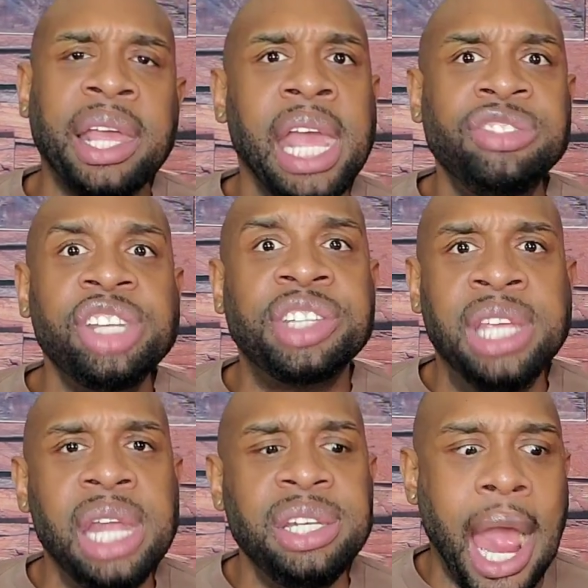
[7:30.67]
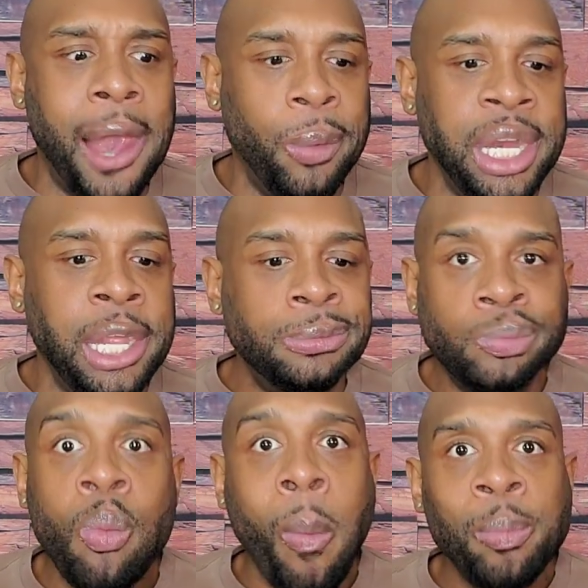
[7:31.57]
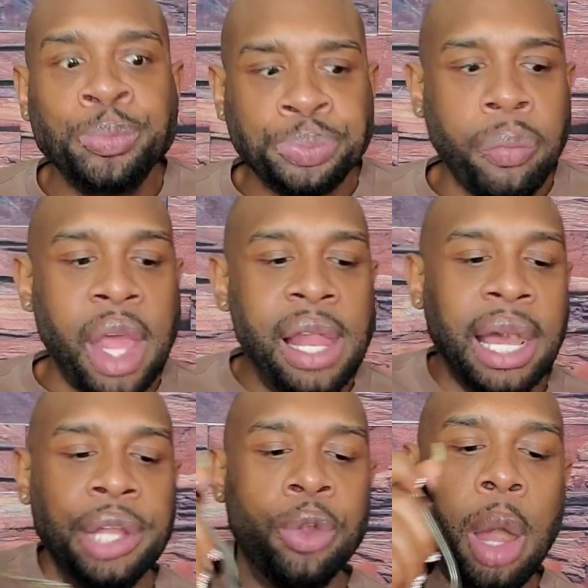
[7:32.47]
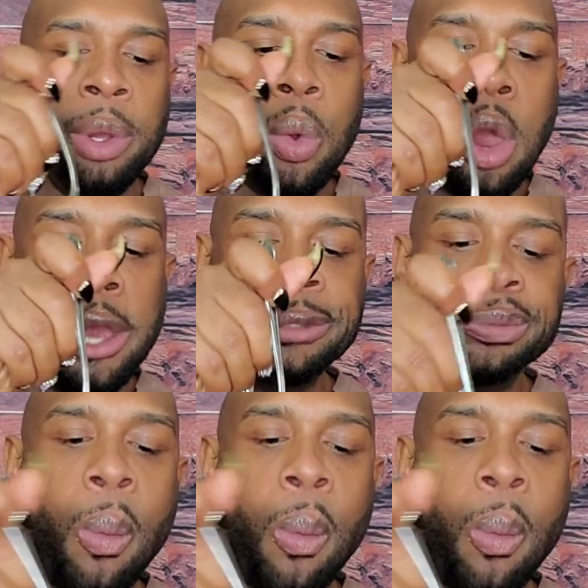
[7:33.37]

can't just get down with it like I normally would.